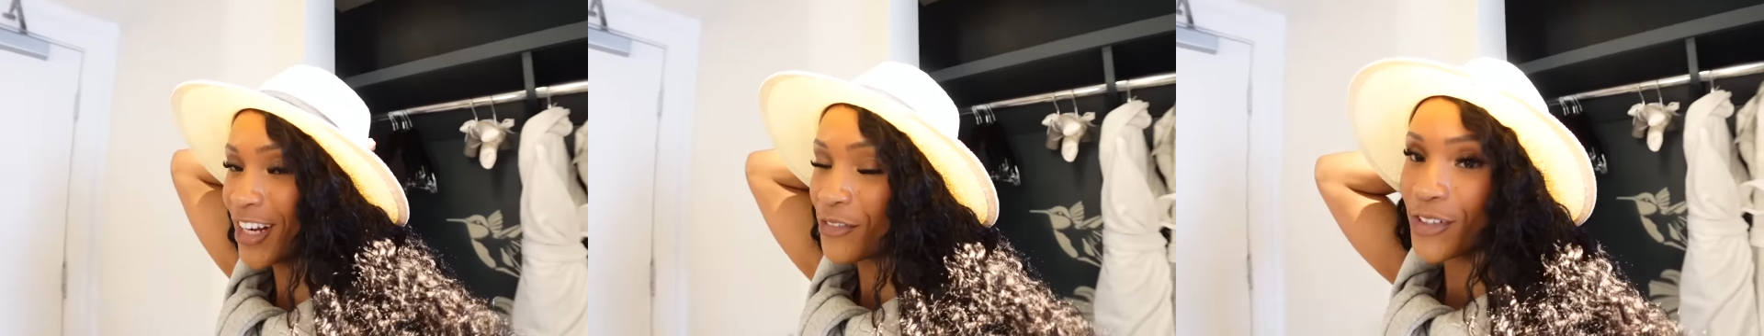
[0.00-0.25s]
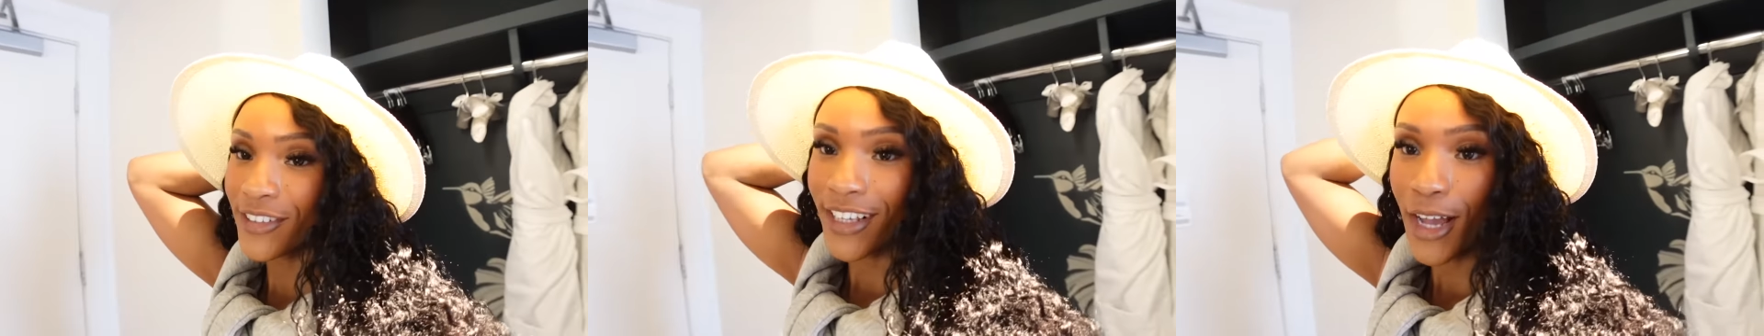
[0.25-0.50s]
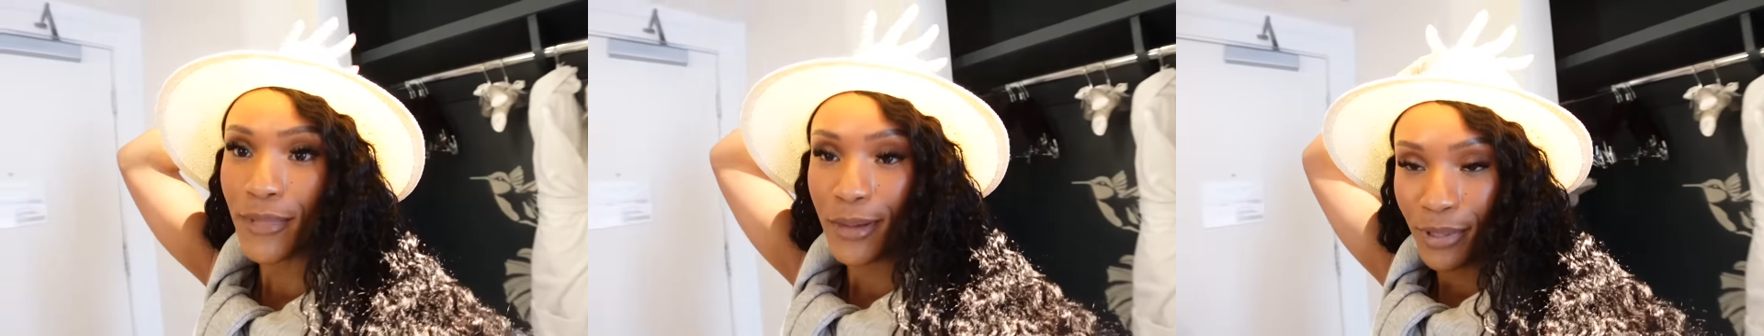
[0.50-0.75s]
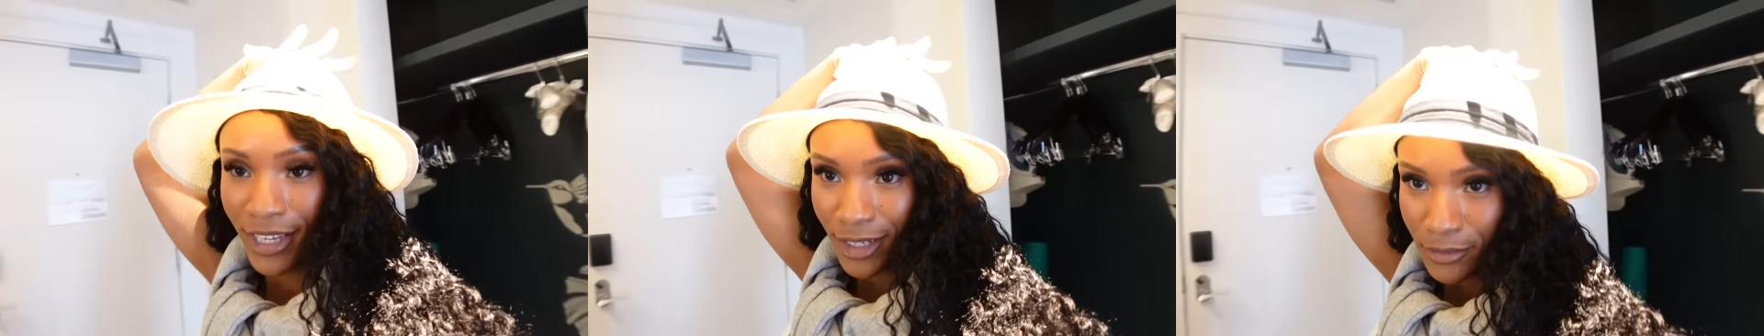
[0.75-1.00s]
Of course, I got my
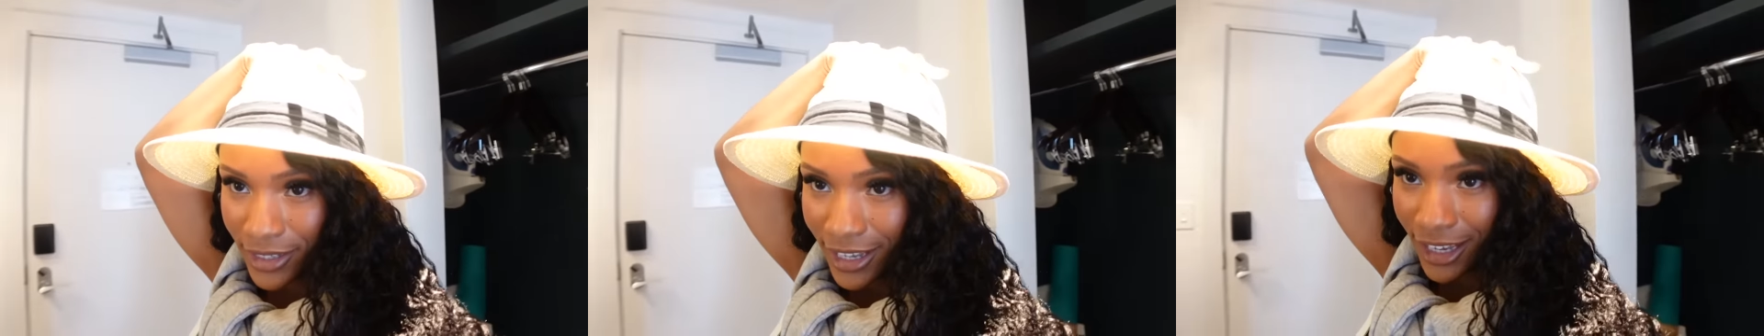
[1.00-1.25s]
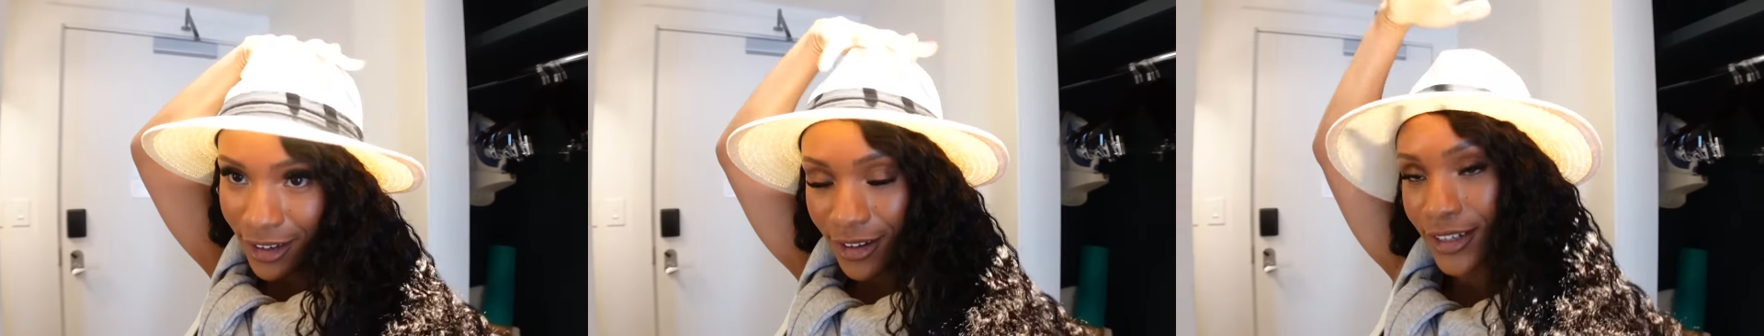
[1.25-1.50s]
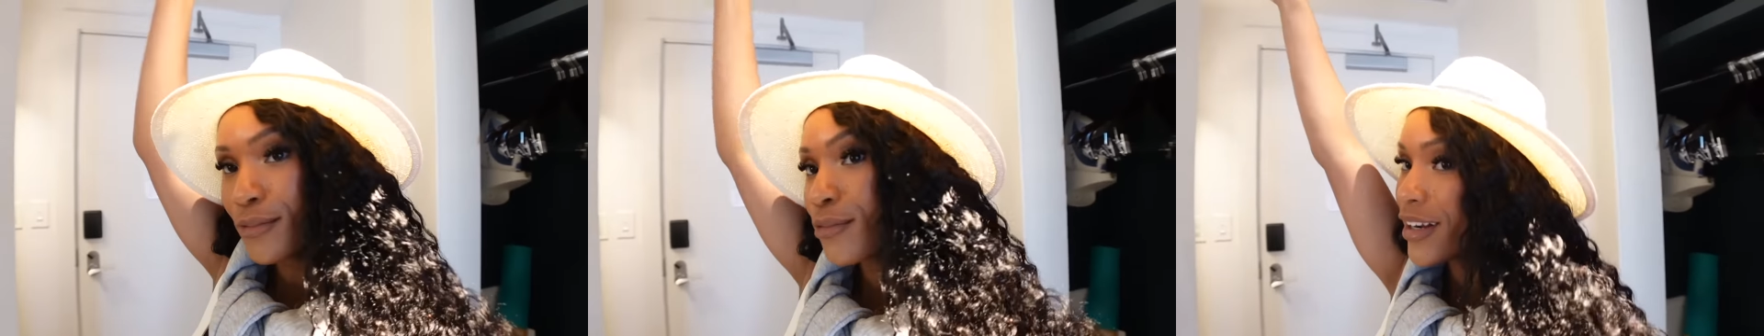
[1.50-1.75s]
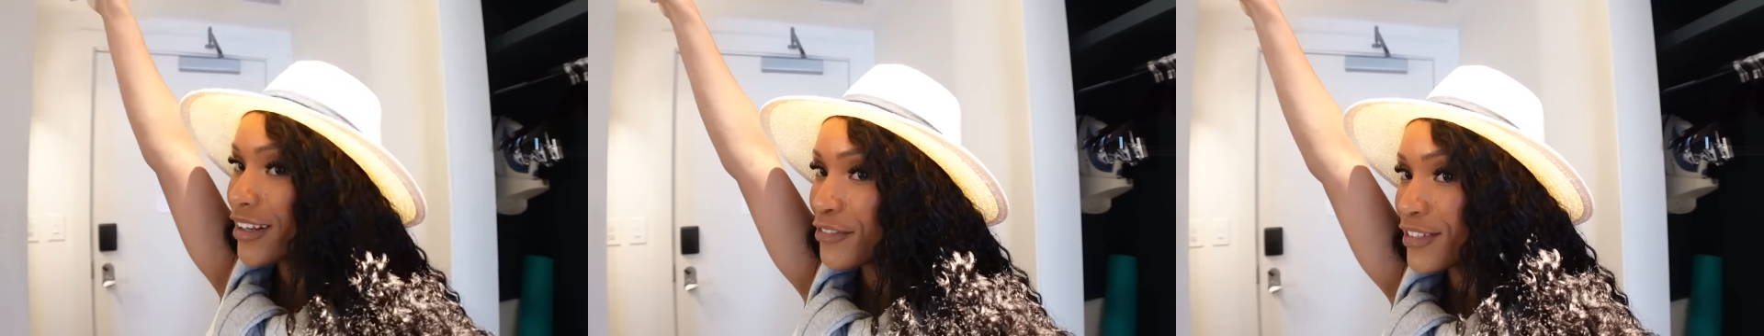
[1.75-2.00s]
Panama hat on. I'm
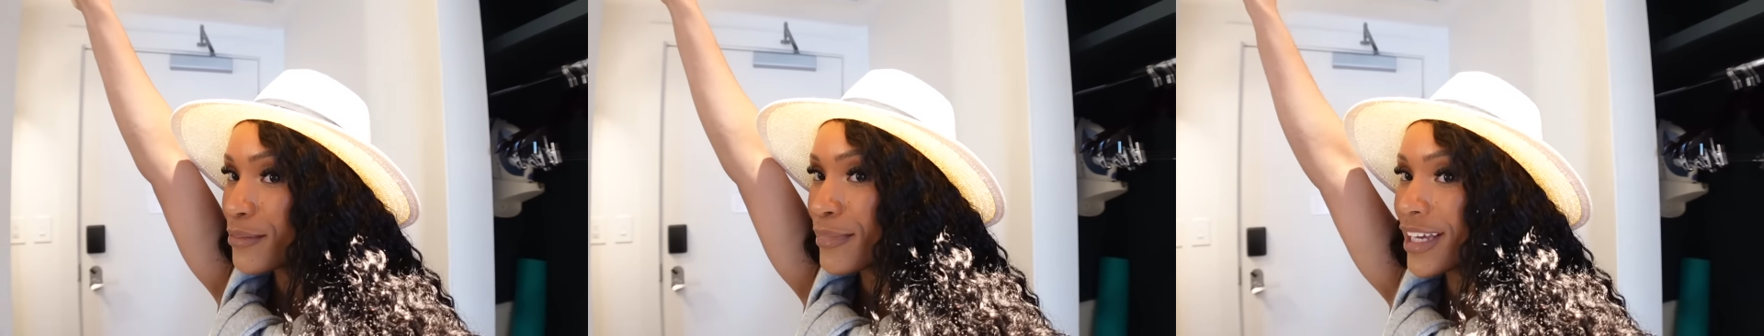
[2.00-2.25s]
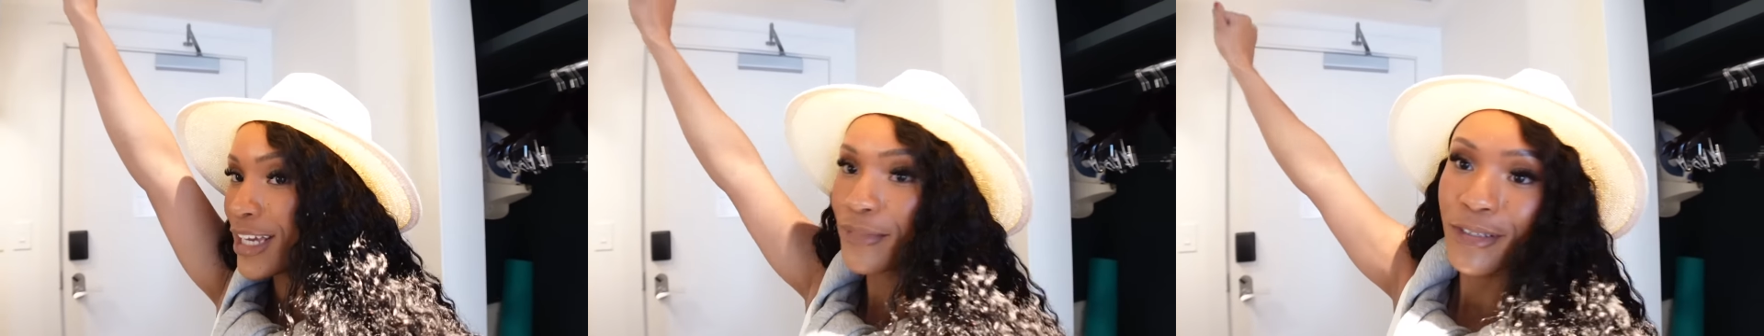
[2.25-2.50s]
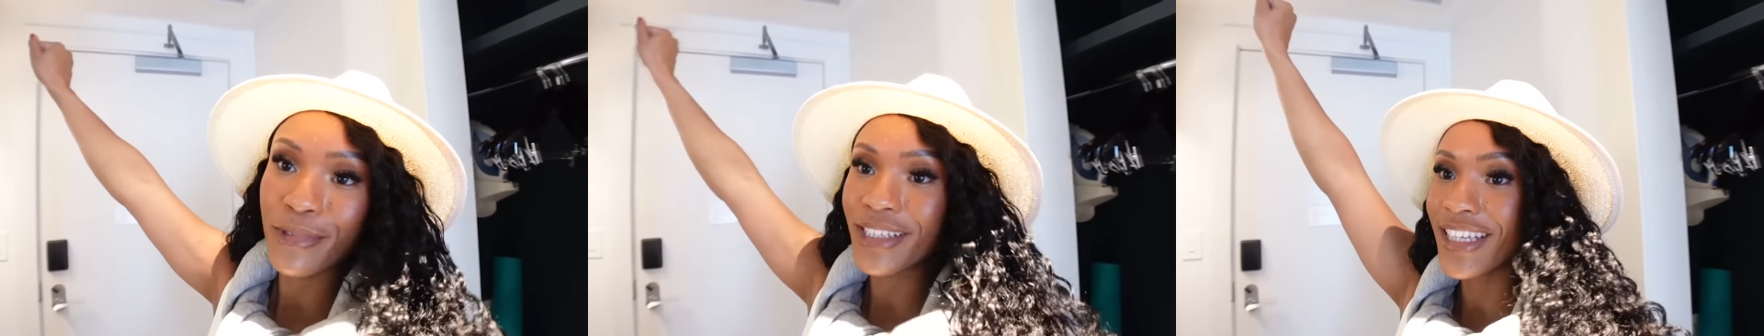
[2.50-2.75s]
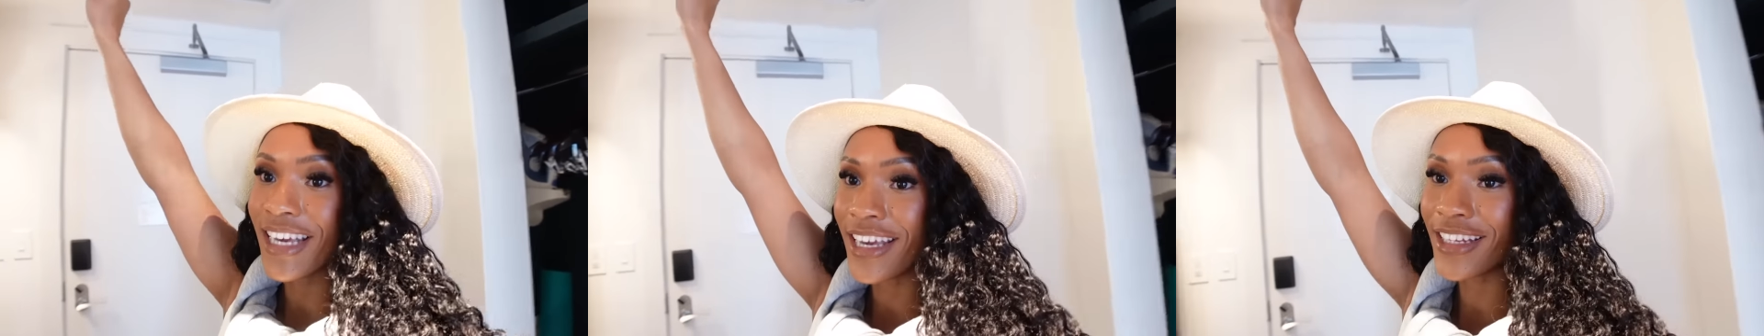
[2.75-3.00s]
ready for the Miami
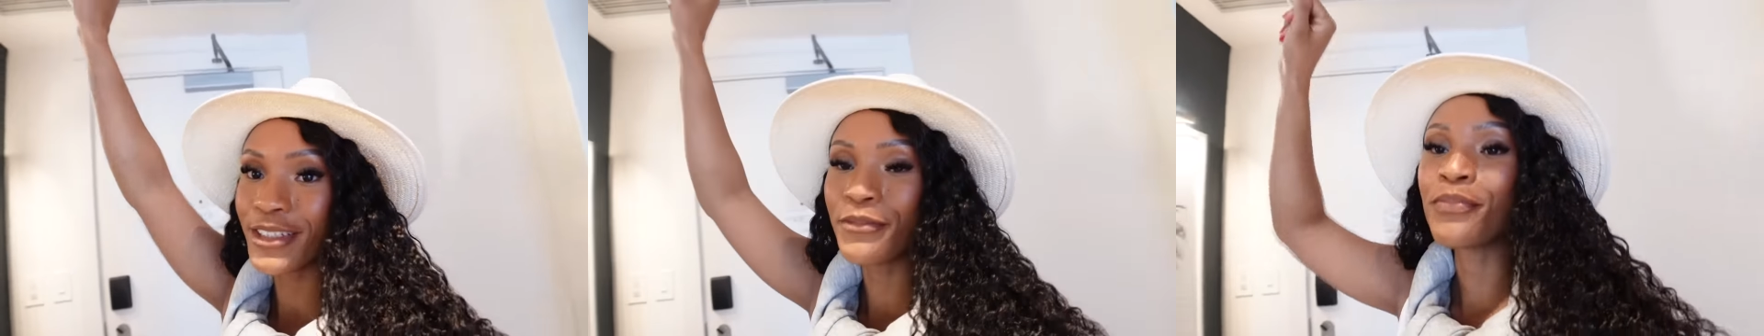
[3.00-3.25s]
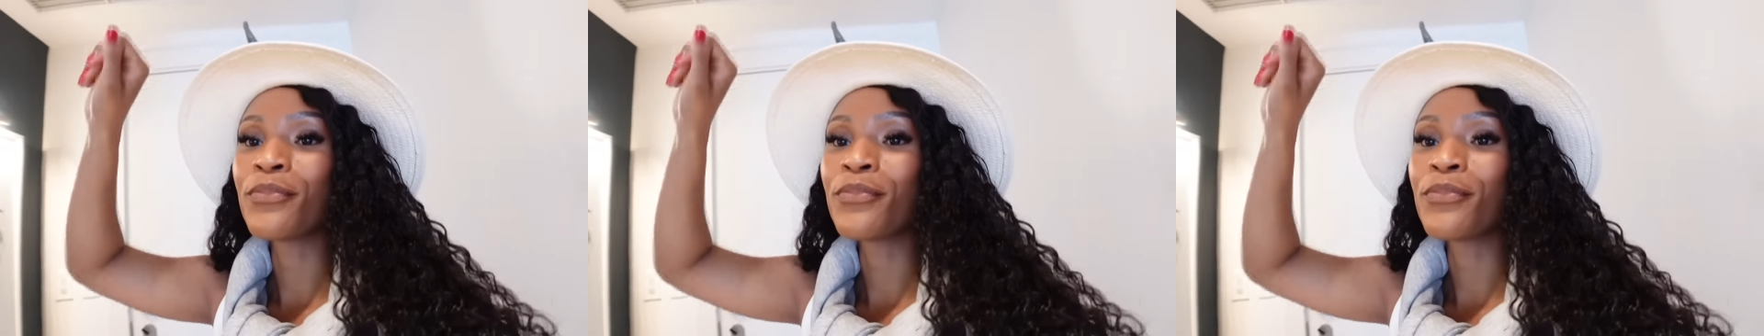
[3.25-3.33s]
weekend.